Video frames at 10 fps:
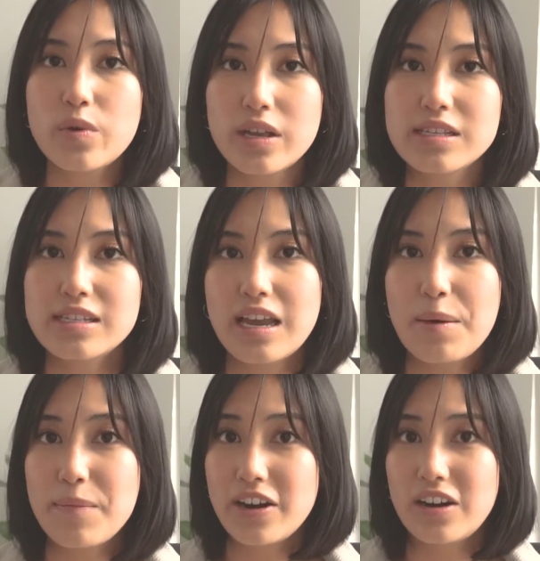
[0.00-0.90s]
ways to
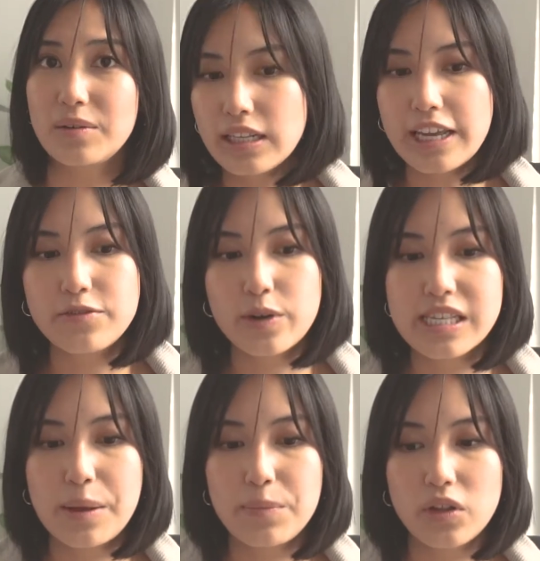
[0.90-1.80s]
get better. For
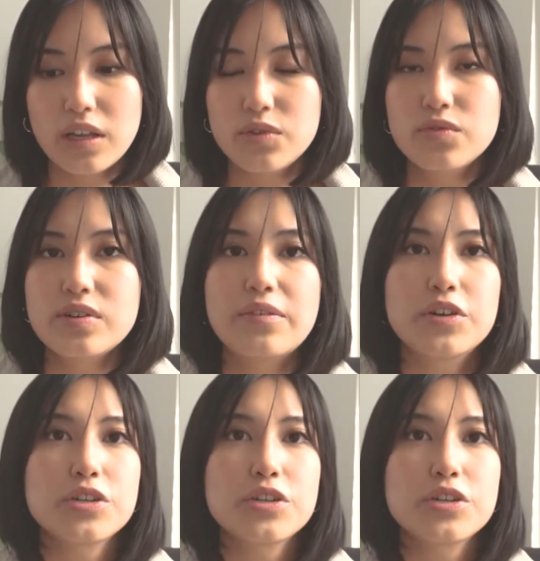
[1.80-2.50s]
example, if you've never